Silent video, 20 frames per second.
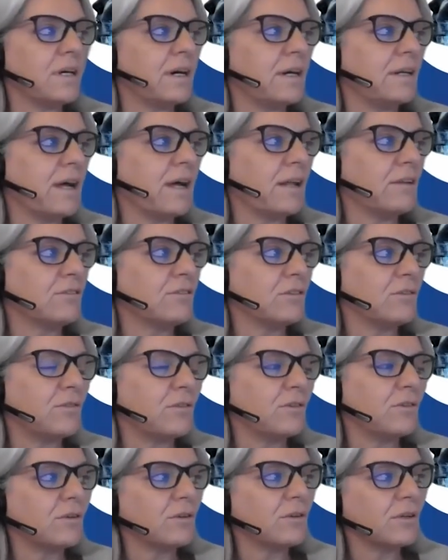and also
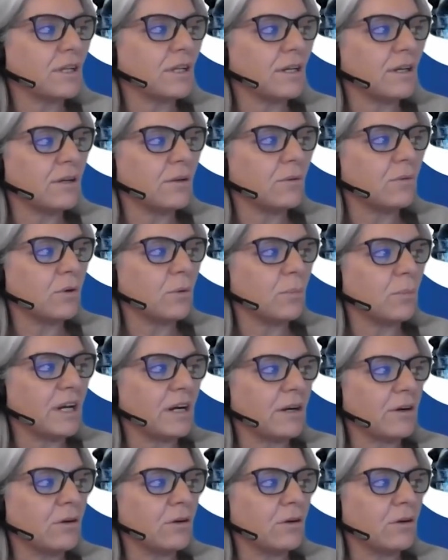for the European